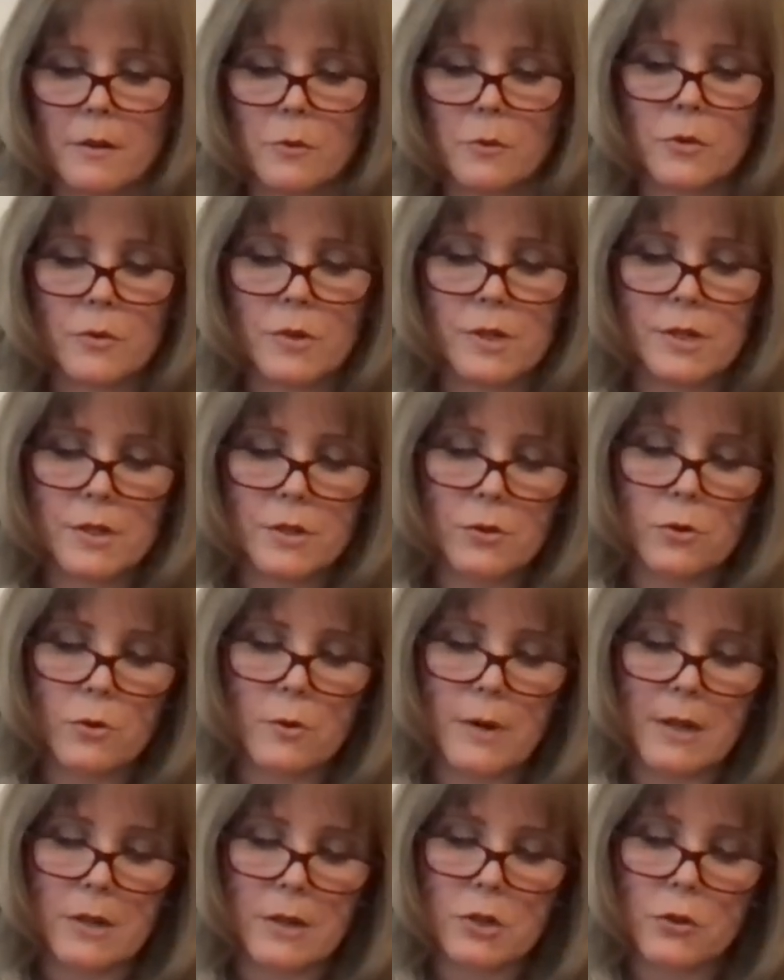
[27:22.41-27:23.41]
We
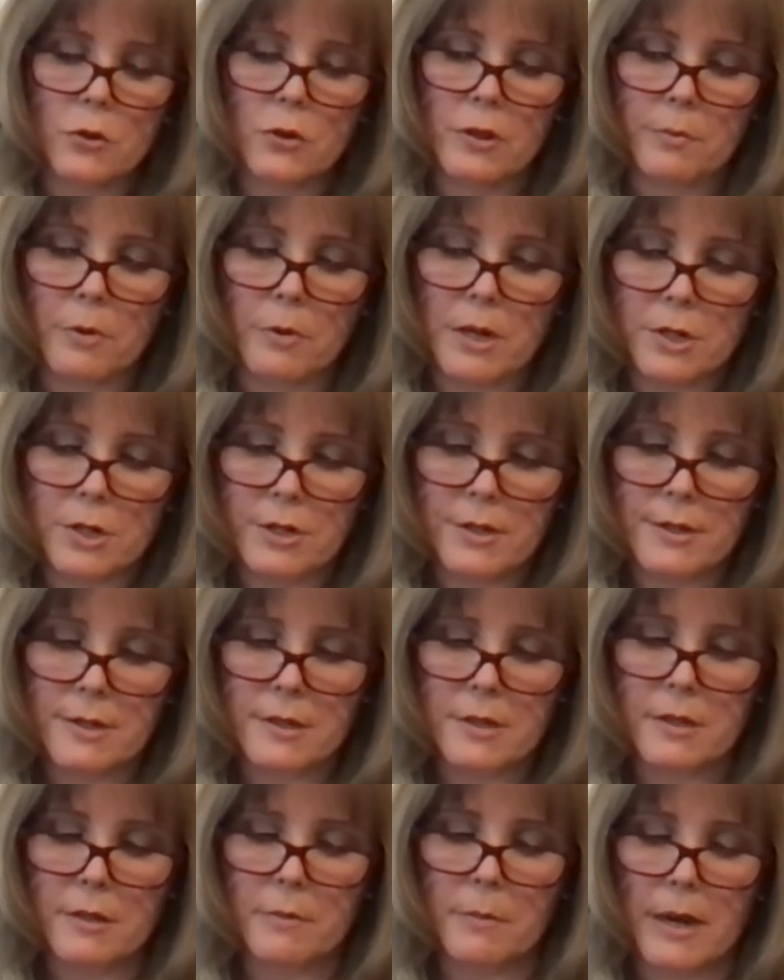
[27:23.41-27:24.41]
restore our
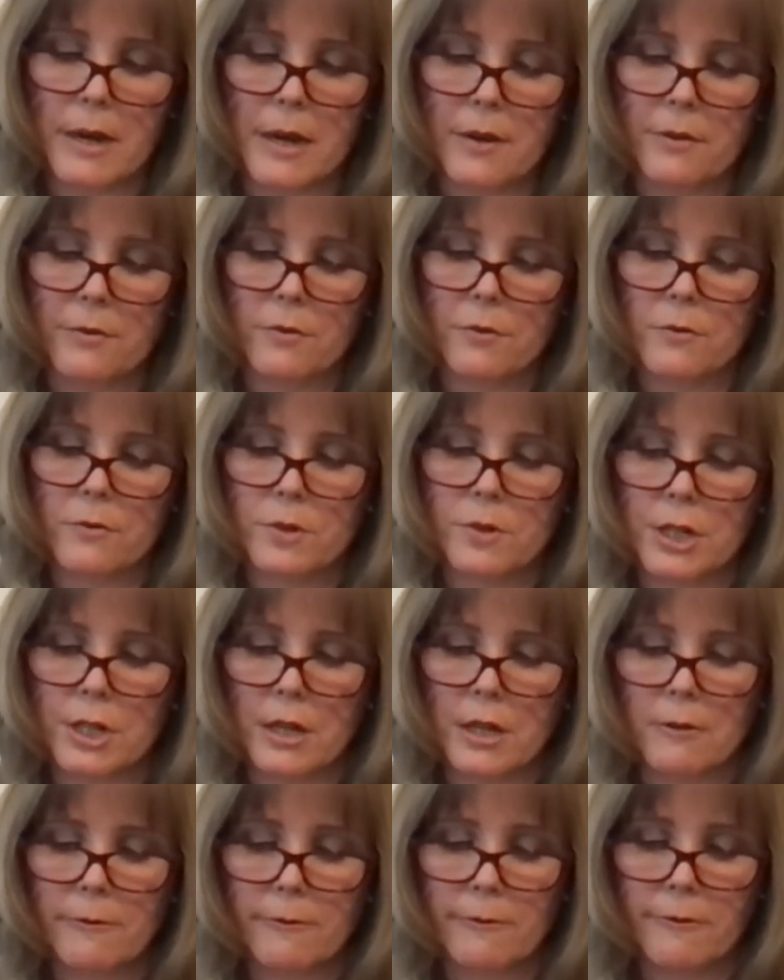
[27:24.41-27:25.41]
toothbrushes to the bathroom
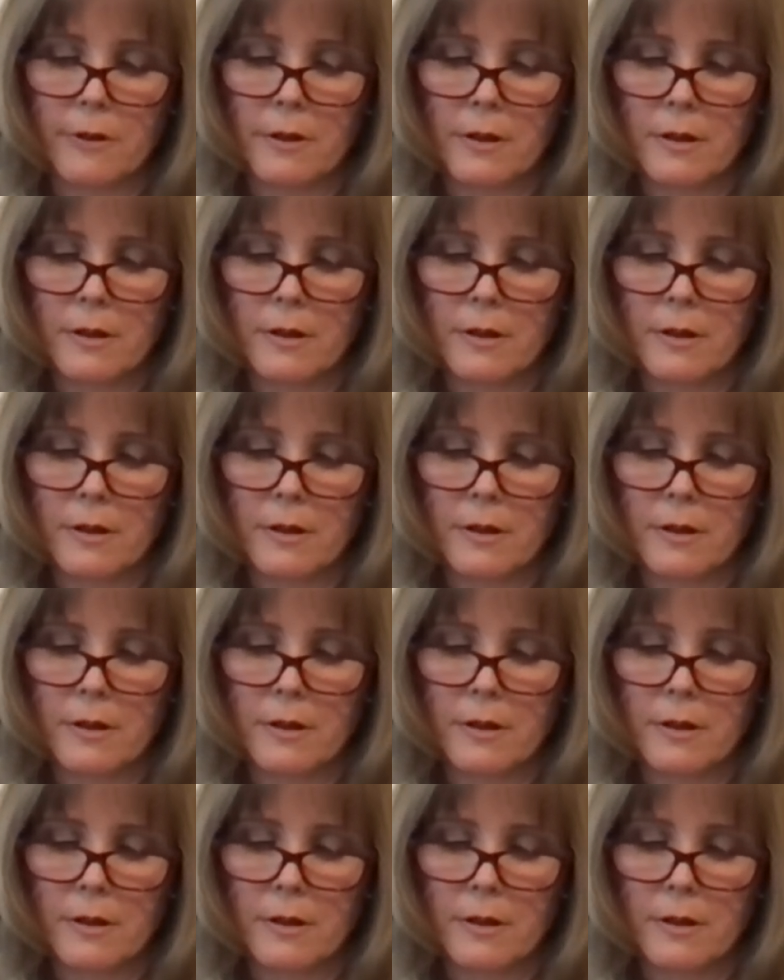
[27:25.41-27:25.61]
shelf